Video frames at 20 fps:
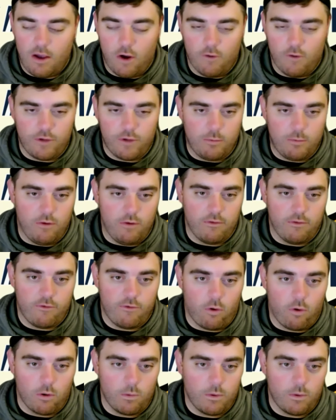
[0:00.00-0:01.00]
Hopefully, moving
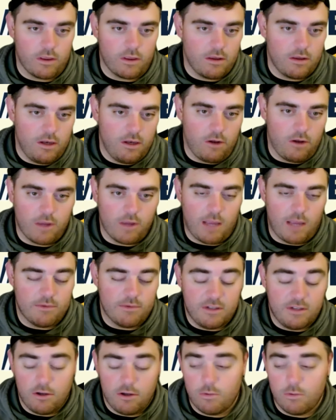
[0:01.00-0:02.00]
forward with you know
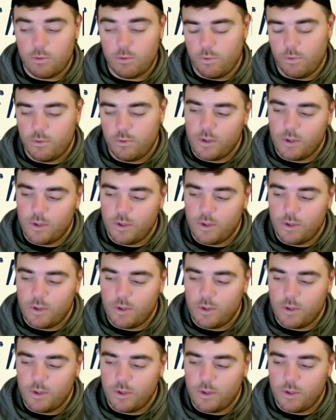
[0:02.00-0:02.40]
game two, we'll,